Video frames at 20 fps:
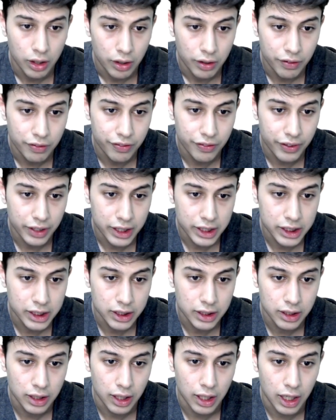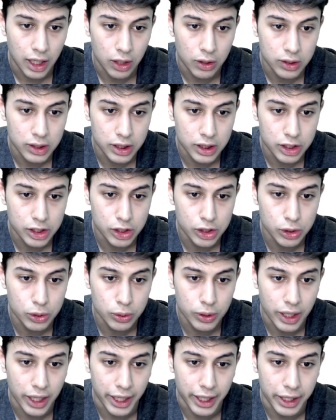Friction allows us to
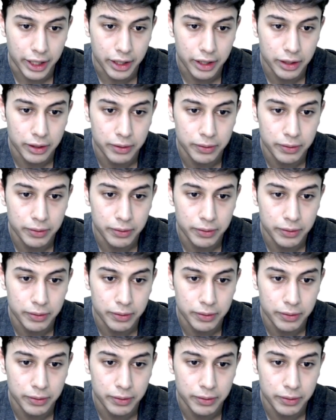write.